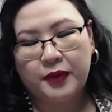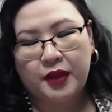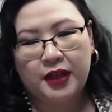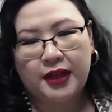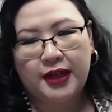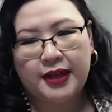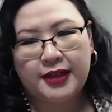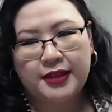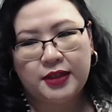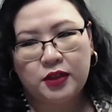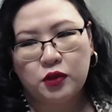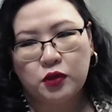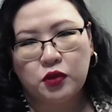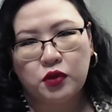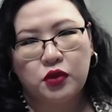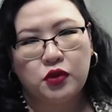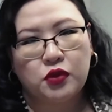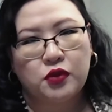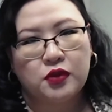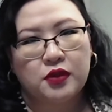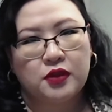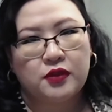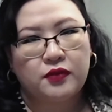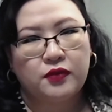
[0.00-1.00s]
and I still
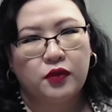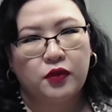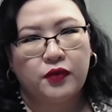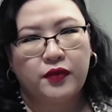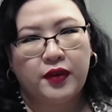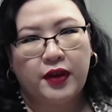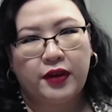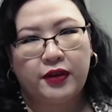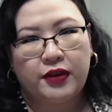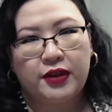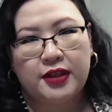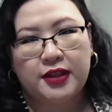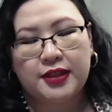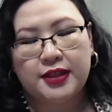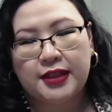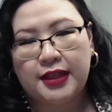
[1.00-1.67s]
use it for various